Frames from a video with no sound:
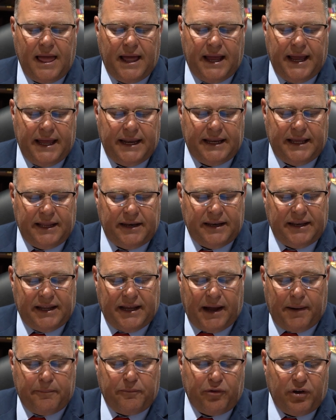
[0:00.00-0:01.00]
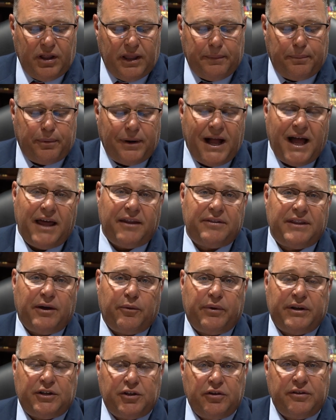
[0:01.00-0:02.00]
And I'm really proud
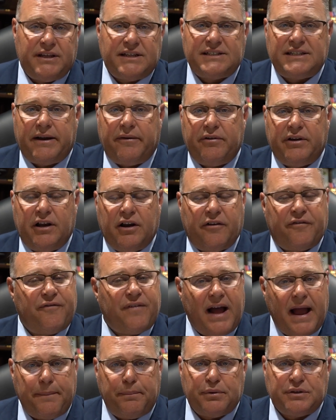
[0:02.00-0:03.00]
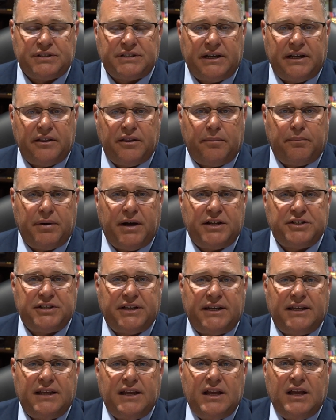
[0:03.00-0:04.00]
that we do this every year. 5% of the
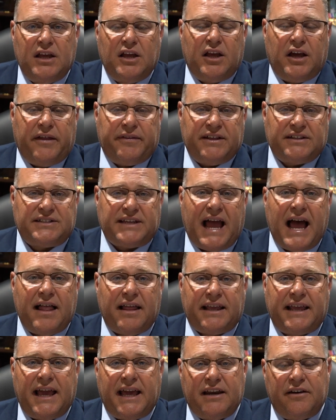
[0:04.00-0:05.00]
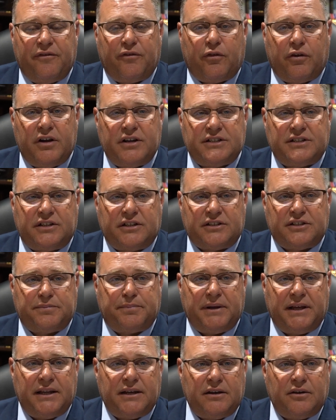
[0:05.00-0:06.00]
budget that's allocated for us to
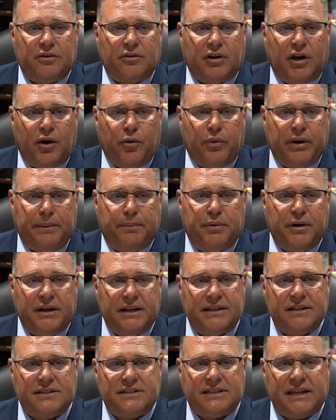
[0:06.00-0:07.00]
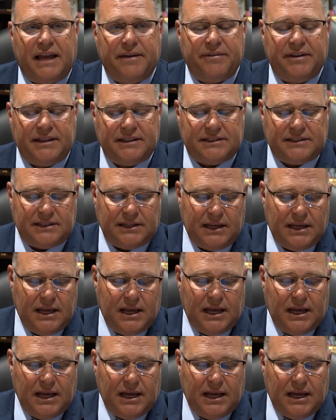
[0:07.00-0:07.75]
spend, we put into savings.